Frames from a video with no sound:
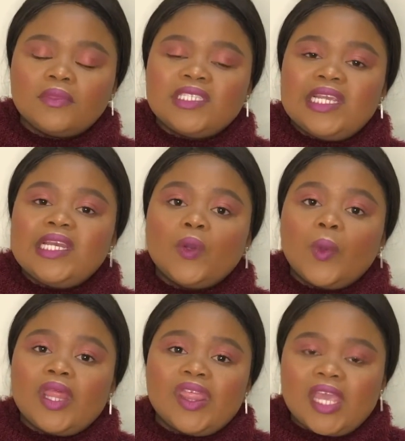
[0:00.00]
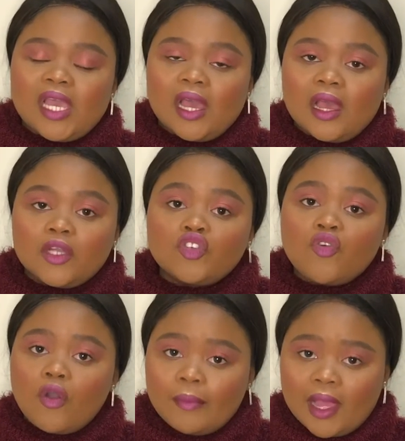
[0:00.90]
dealing with their
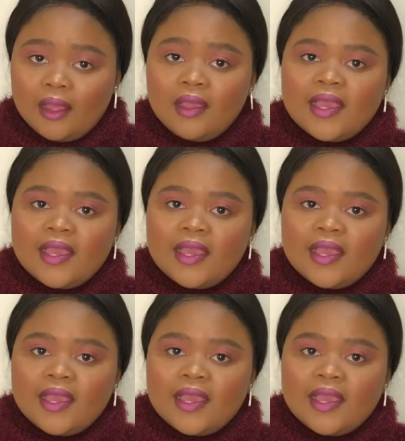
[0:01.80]
trauma.